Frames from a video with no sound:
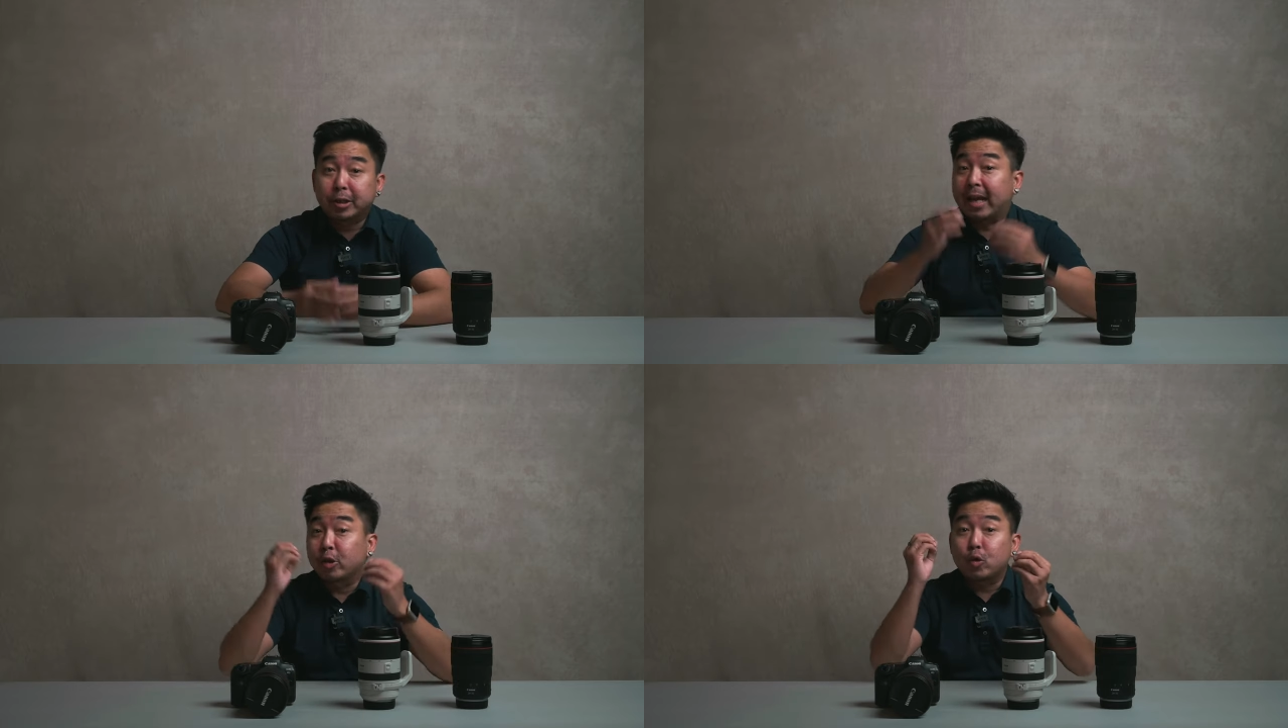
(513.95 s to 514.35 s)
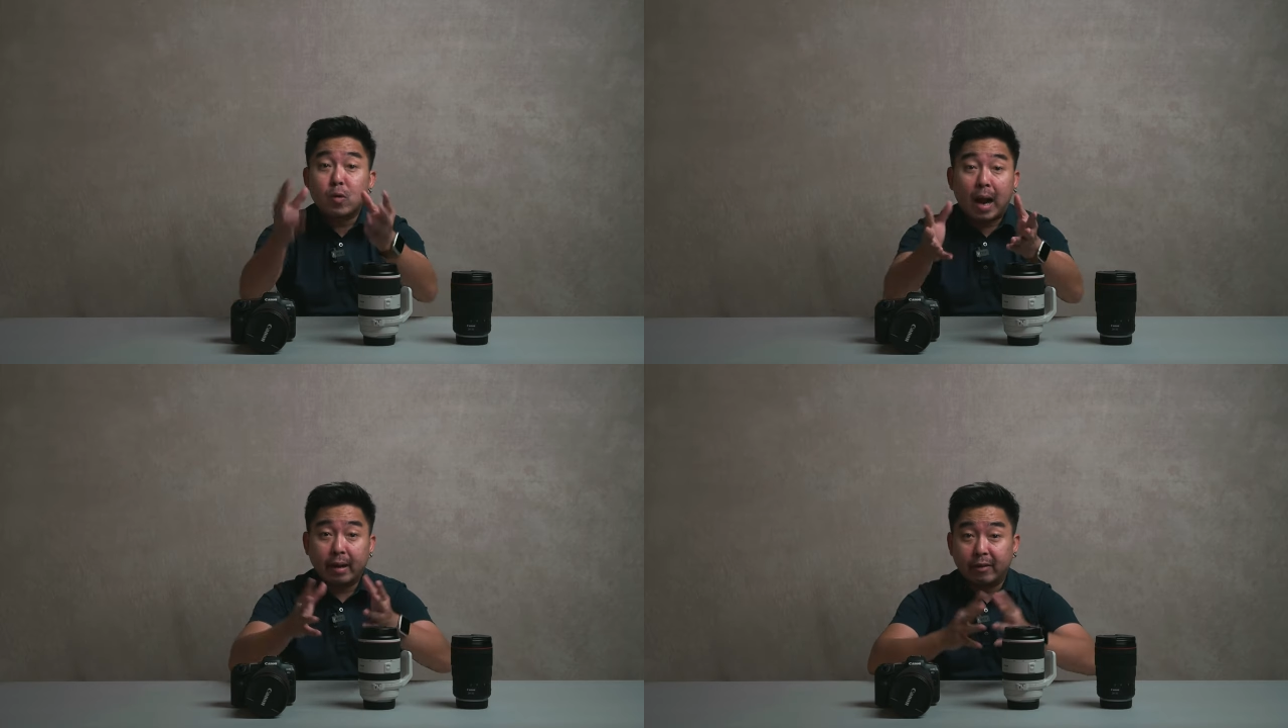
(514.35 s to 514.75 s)
that you
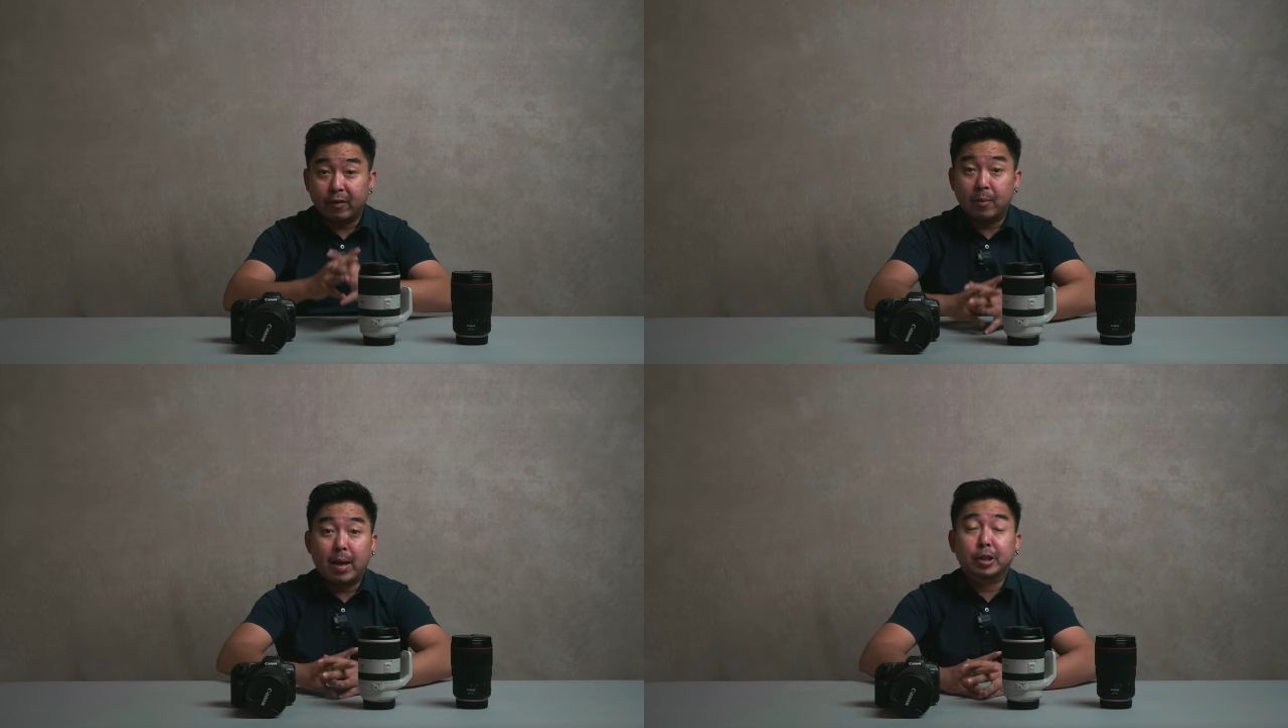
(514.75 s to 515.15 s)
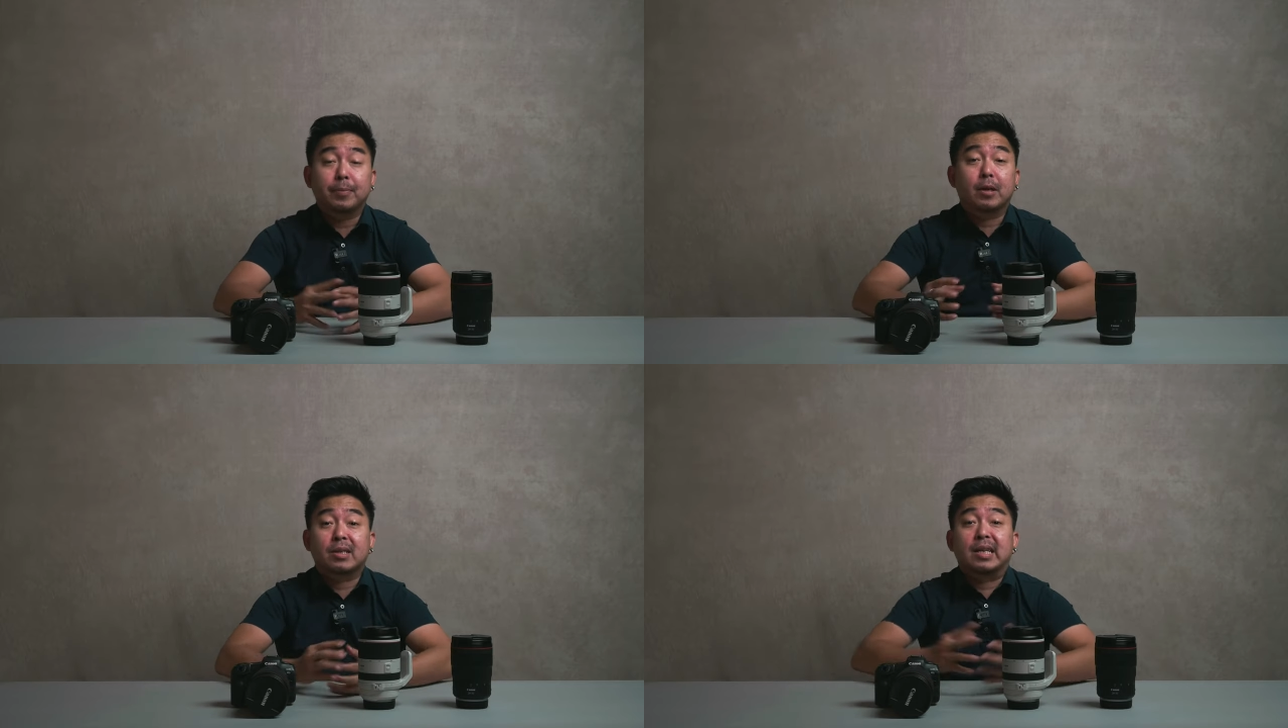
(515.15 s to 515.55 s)
can't even imagine
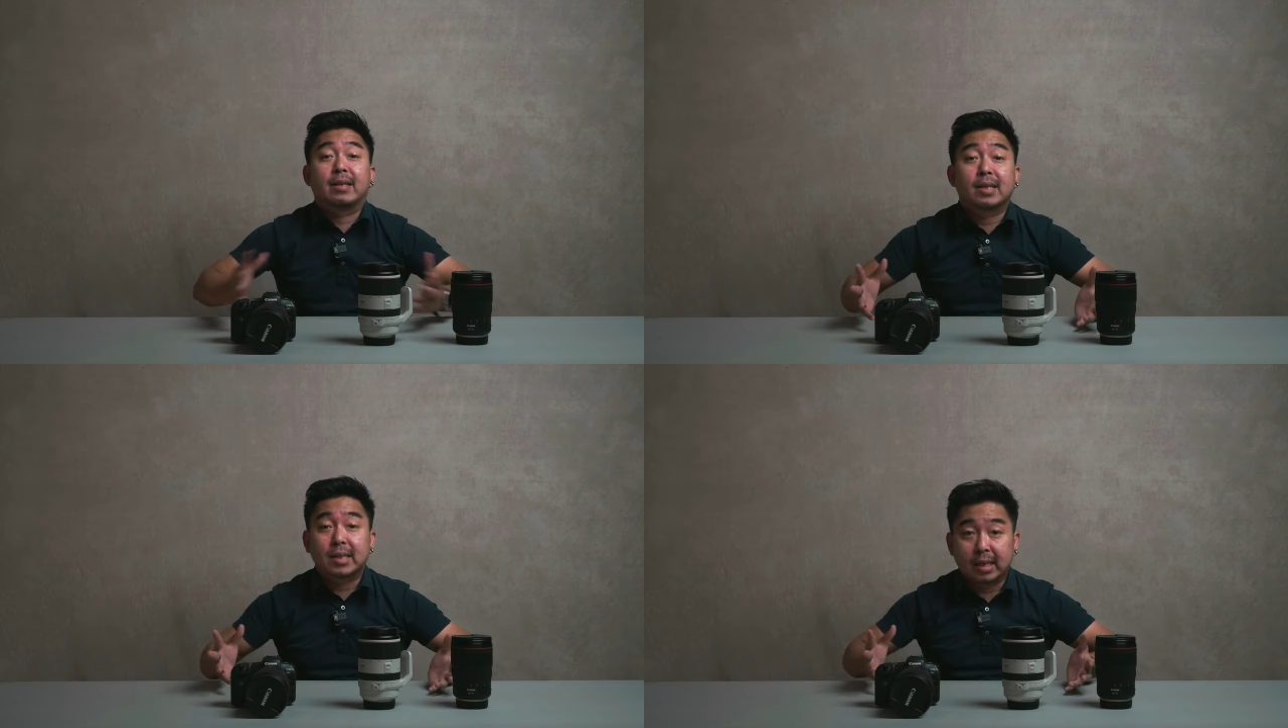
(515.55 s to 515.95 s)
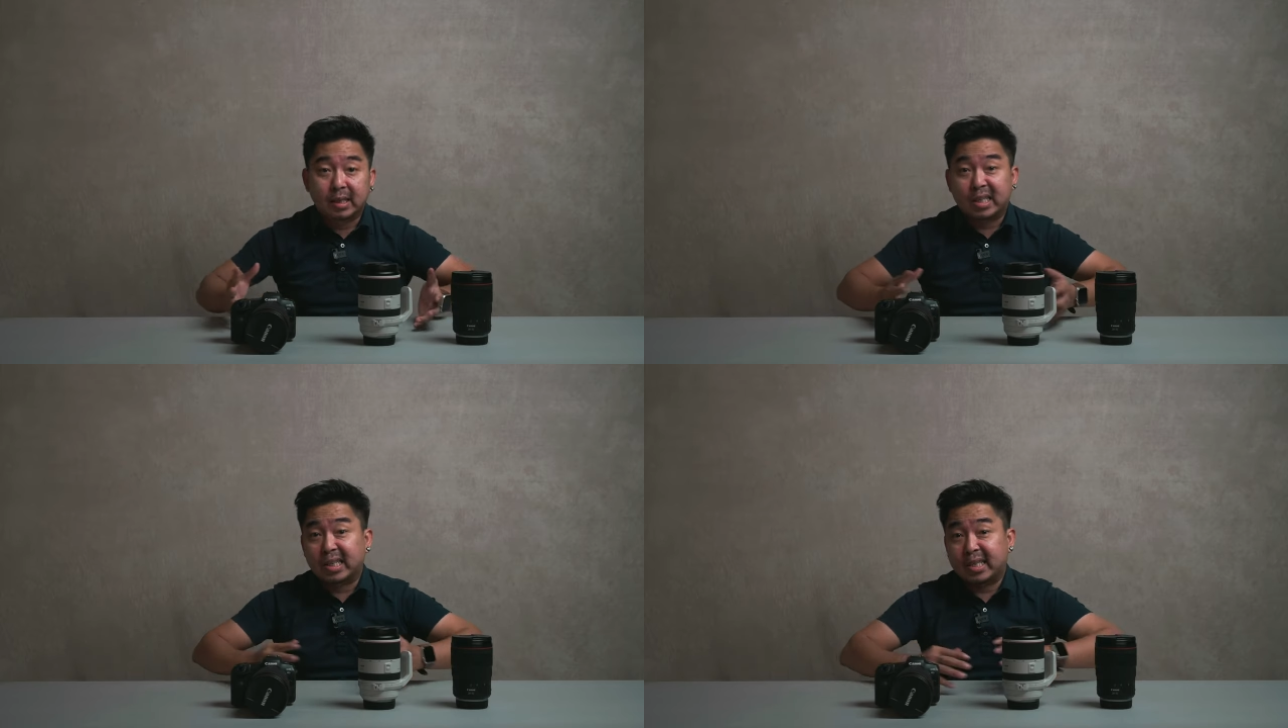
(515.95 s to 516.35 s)
because it doesn't
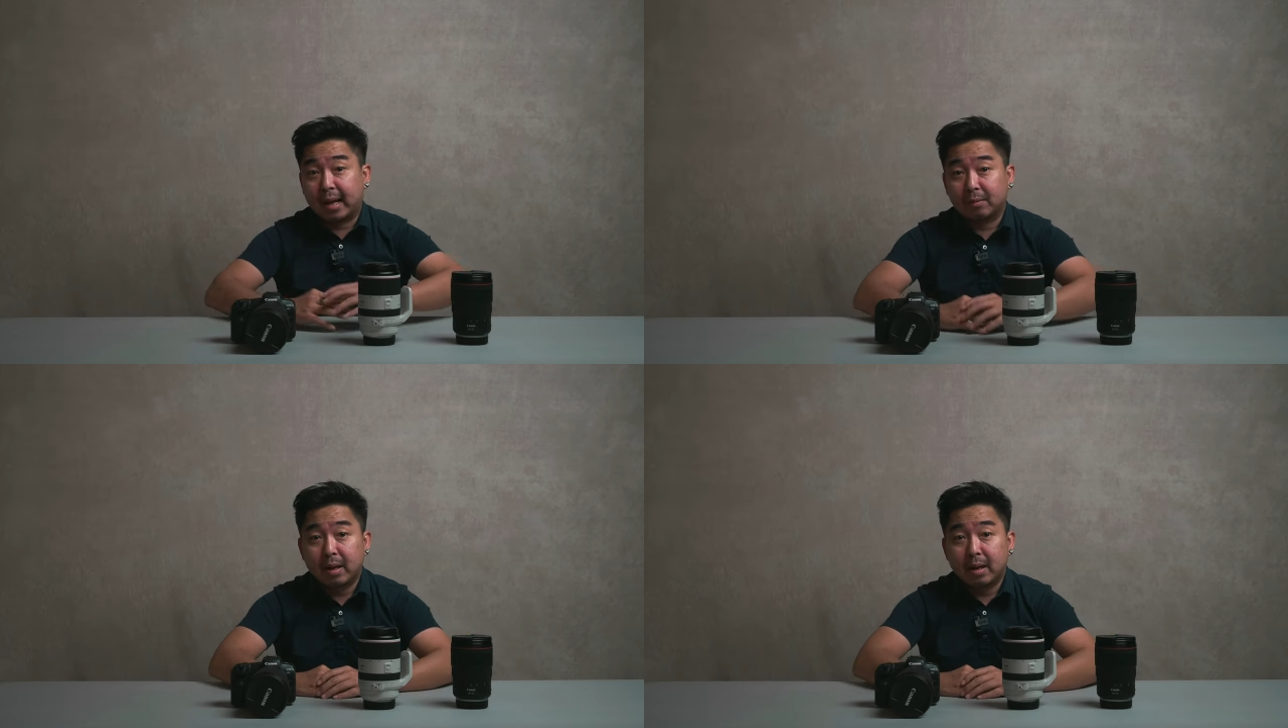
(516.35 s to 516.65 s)
exist yet.